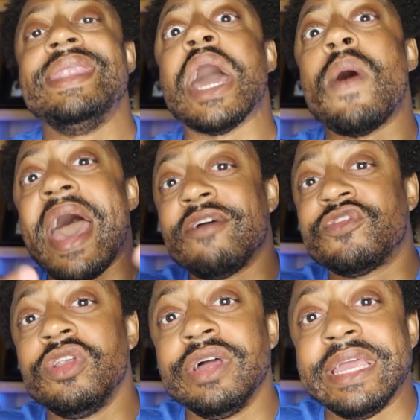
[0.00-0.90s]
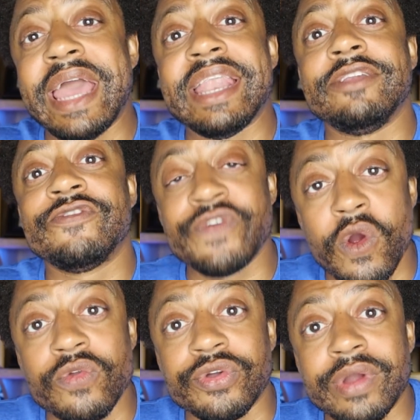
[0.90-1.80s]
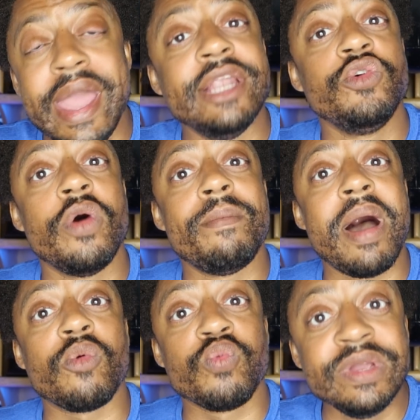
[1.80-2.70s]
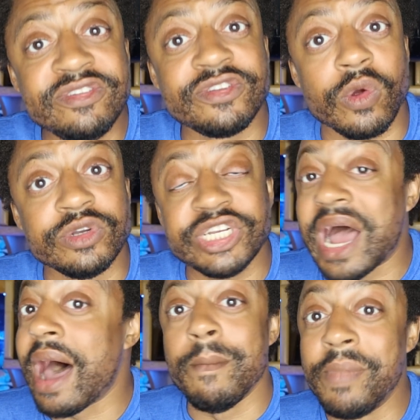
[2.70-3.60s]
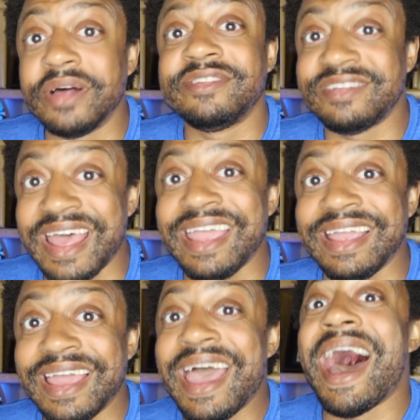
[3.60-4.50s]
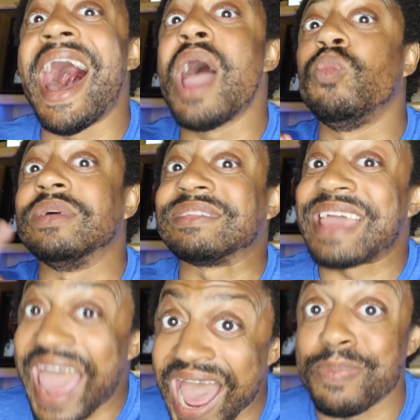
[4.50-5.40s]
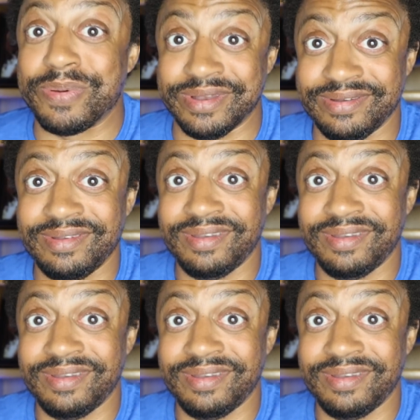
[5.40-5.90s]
Now, after looking at it further and doing my research, I must say I was capping.